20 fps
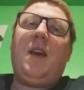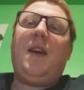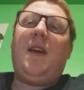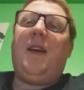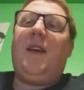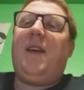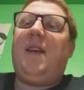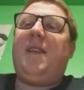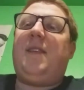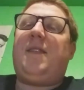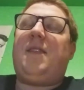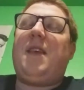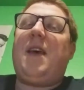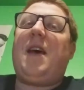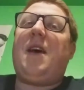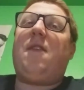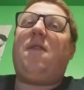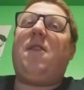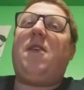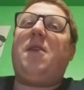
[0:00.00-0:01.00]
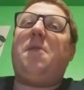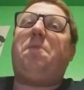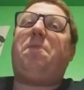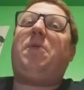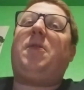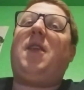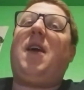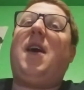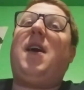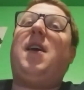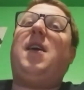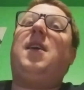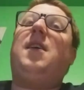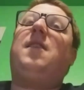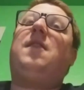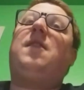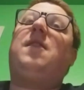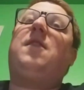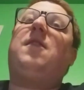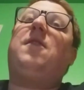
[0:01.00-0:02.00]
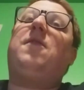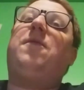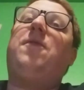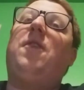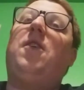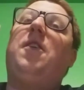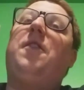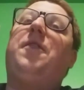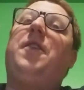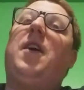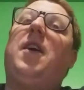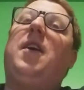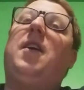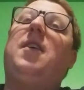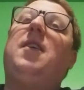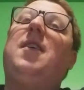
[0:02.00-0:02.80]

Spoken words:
Is there a place for the